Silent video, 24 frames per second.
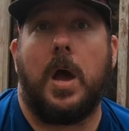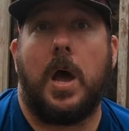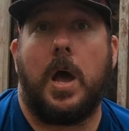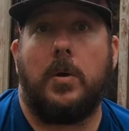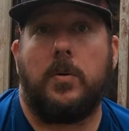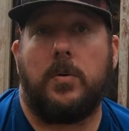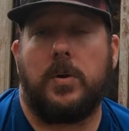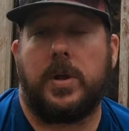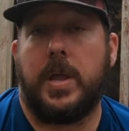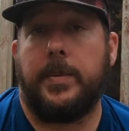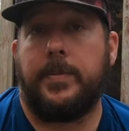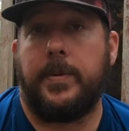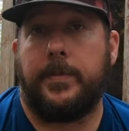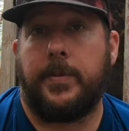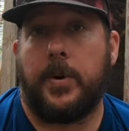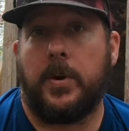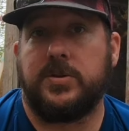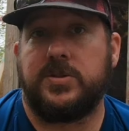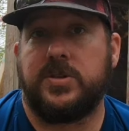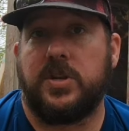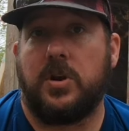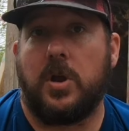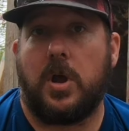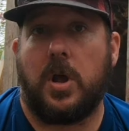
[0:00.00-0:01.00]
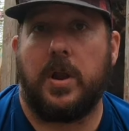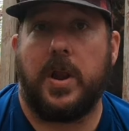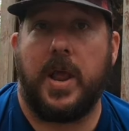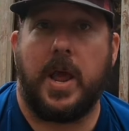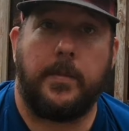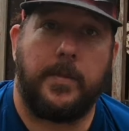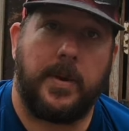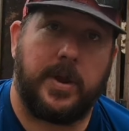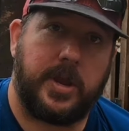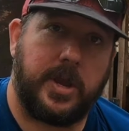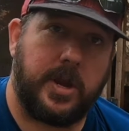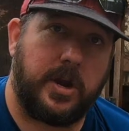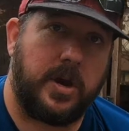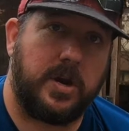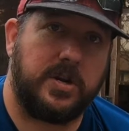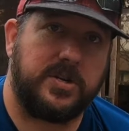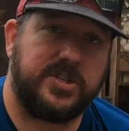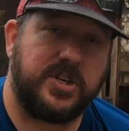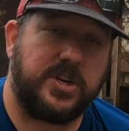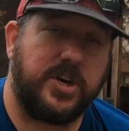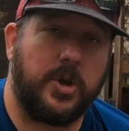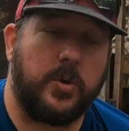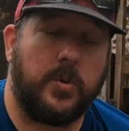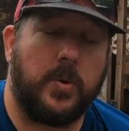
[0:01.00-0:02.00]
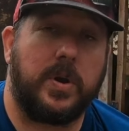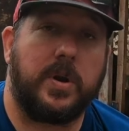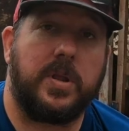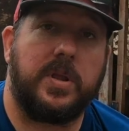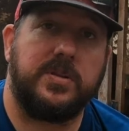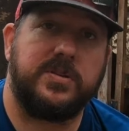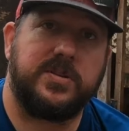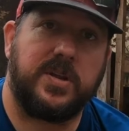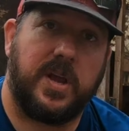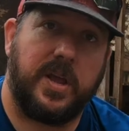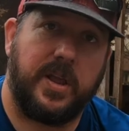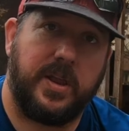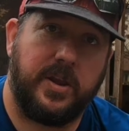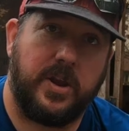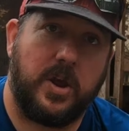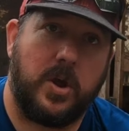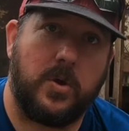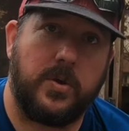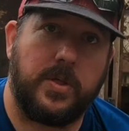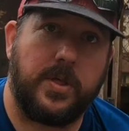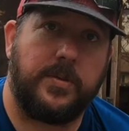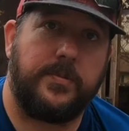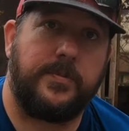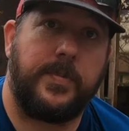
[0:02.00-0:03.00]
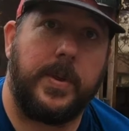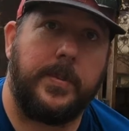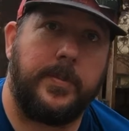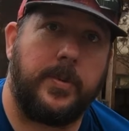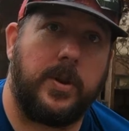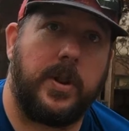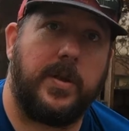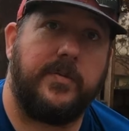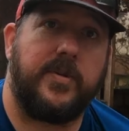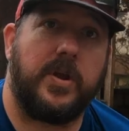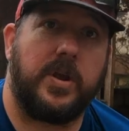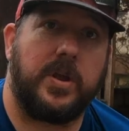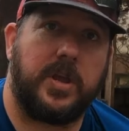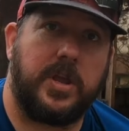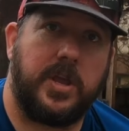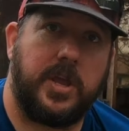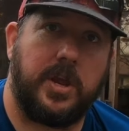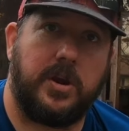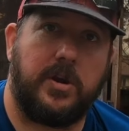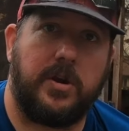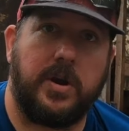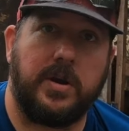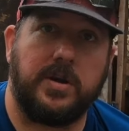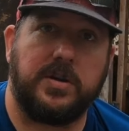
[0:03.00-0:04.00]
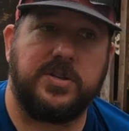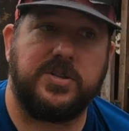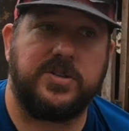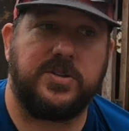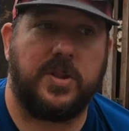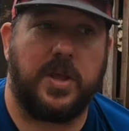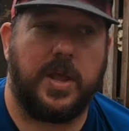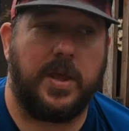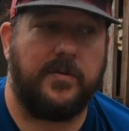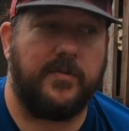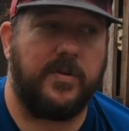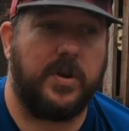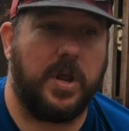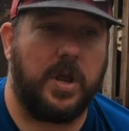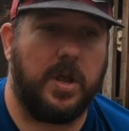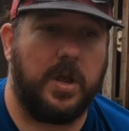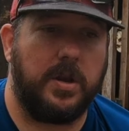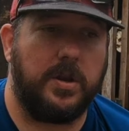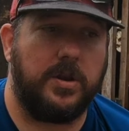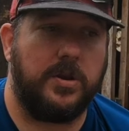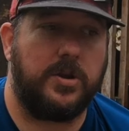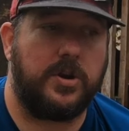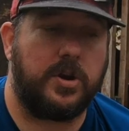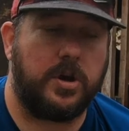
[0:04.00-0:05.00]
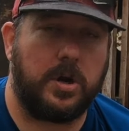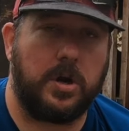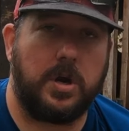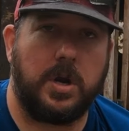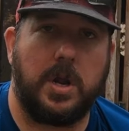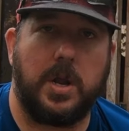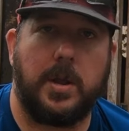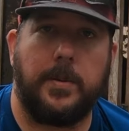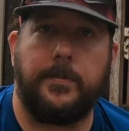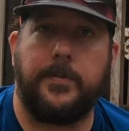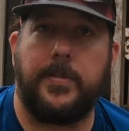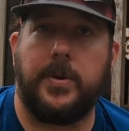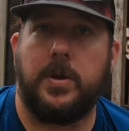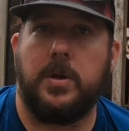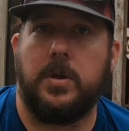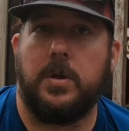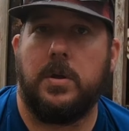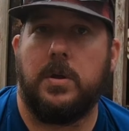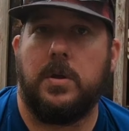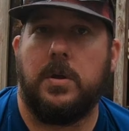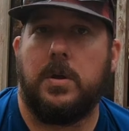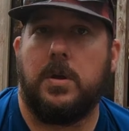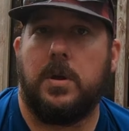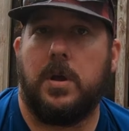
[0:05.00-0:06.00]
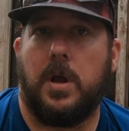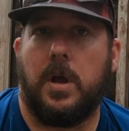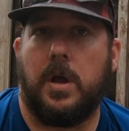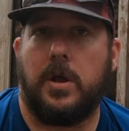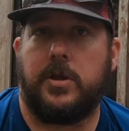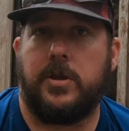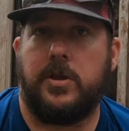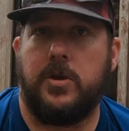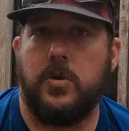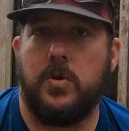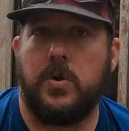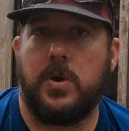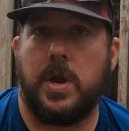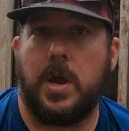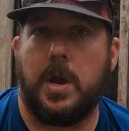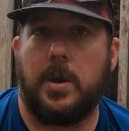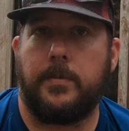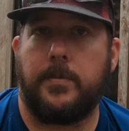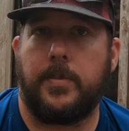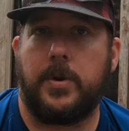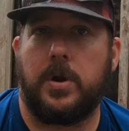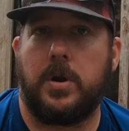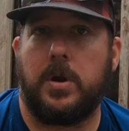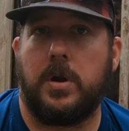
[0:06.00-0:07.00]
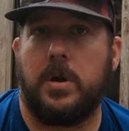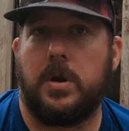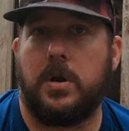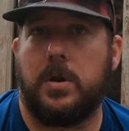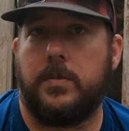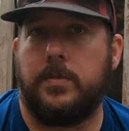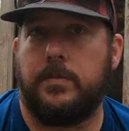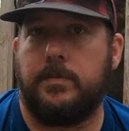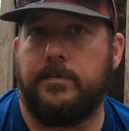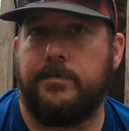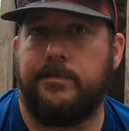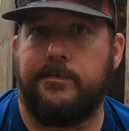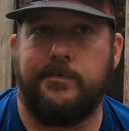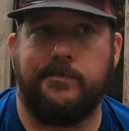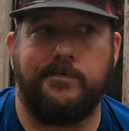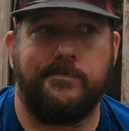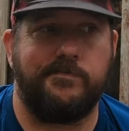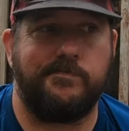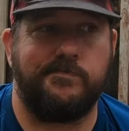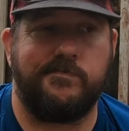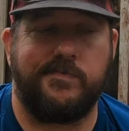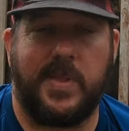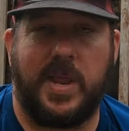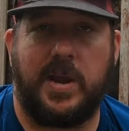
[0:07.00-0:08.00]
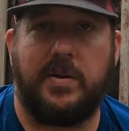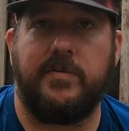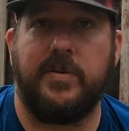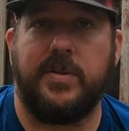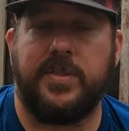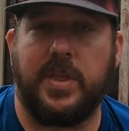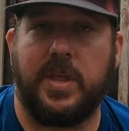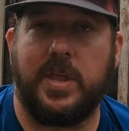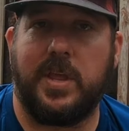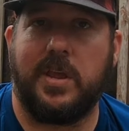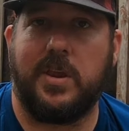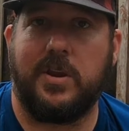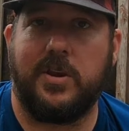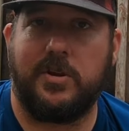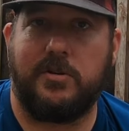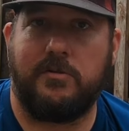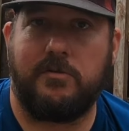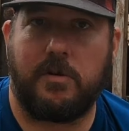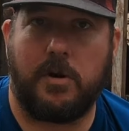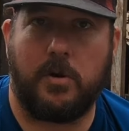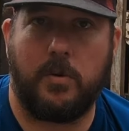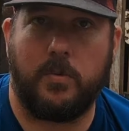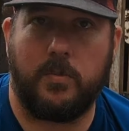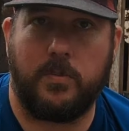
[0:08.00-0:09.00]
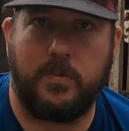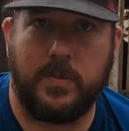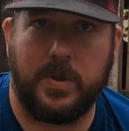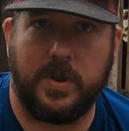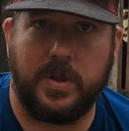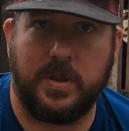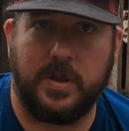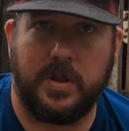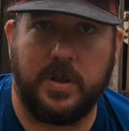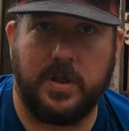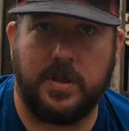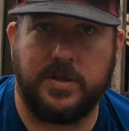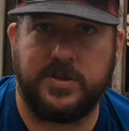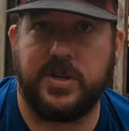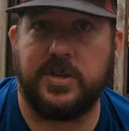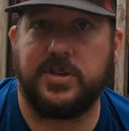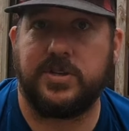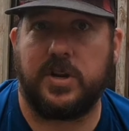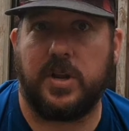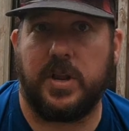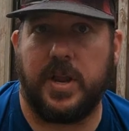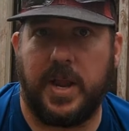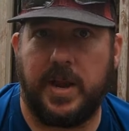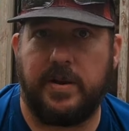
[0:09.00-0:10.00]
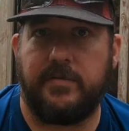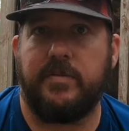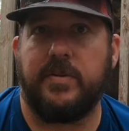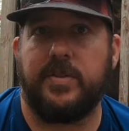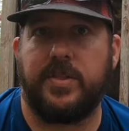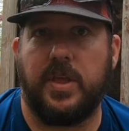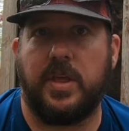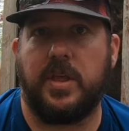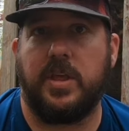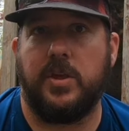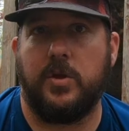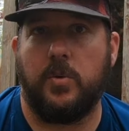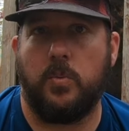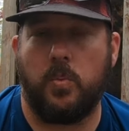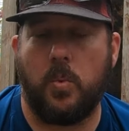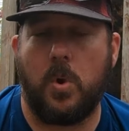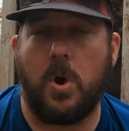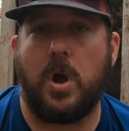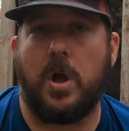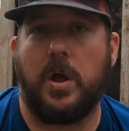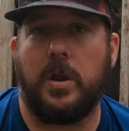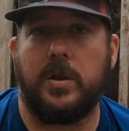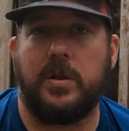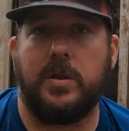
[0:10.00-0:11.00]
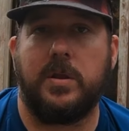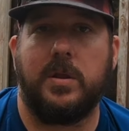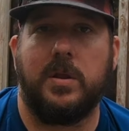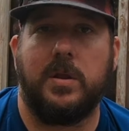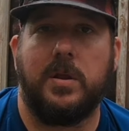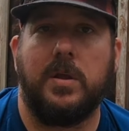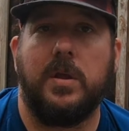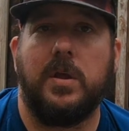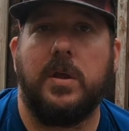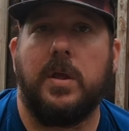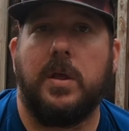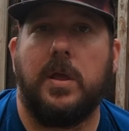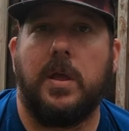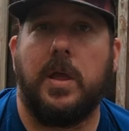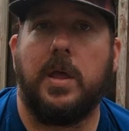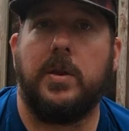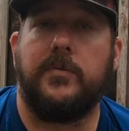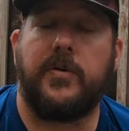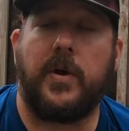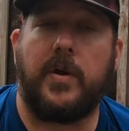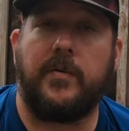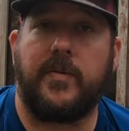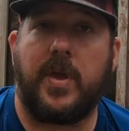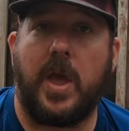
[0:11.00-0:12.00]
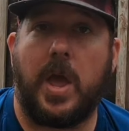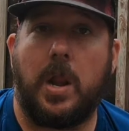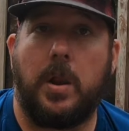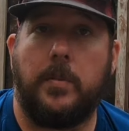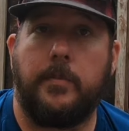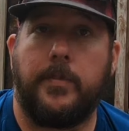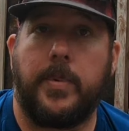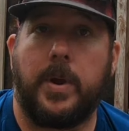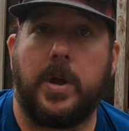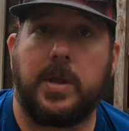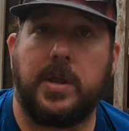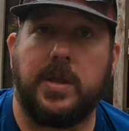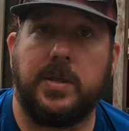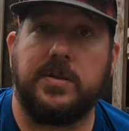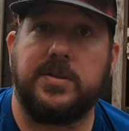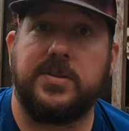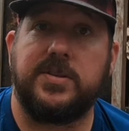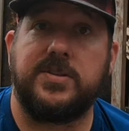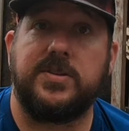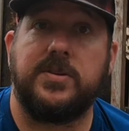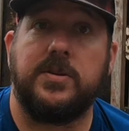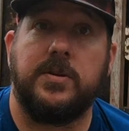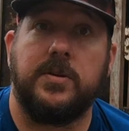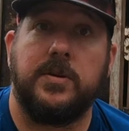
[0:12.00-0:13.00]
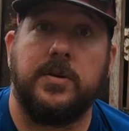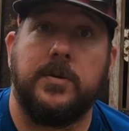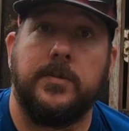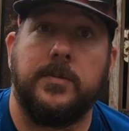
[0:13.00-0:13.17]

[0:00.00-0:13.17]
I will keep you posted on how my carrots are doing because I know that people have done carrots, they have done turnip, uh, cucumber, everything. You can grow essentially everything you want in five gallon buckets.